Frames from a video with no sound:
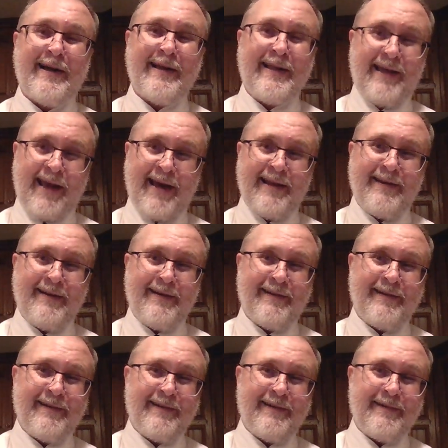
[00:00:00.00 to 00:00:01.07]
again.
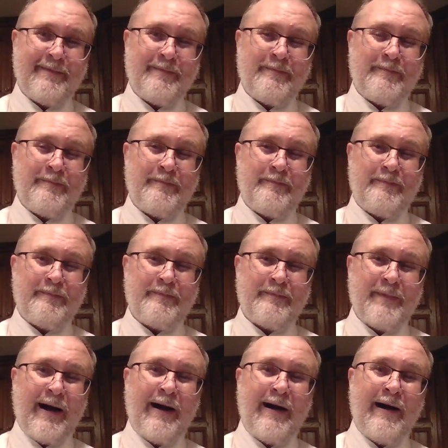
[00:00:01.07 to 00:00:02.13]

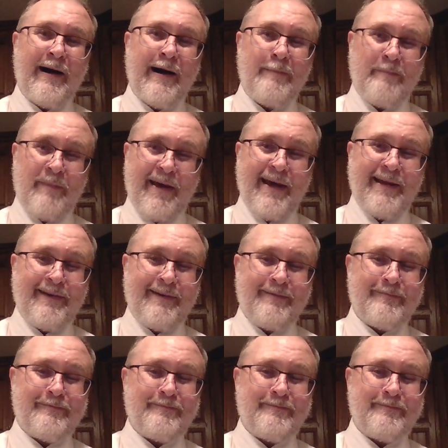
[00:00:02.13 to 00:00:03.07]
Amen.